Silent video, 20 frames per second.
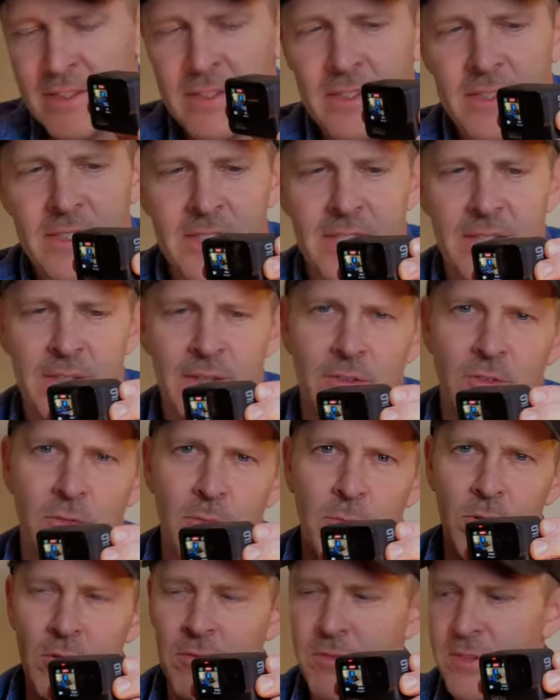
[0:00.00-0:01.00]
so
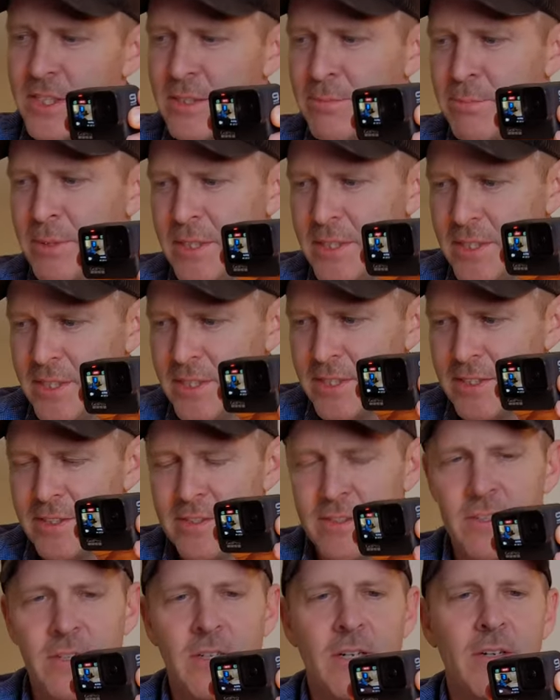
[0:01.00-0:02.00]
remove this piece
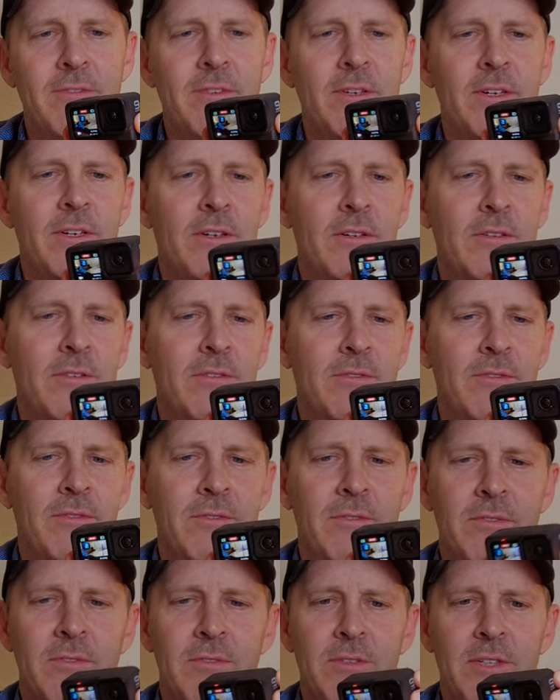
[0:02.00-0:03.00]
off of
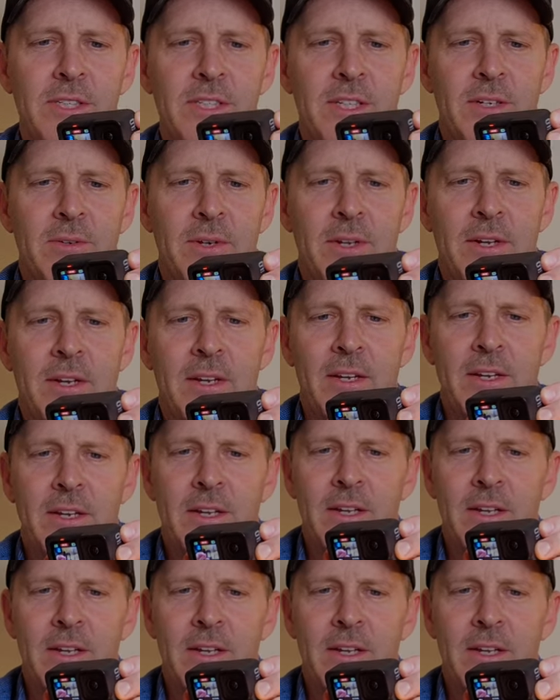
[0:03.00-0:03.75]
the Sony,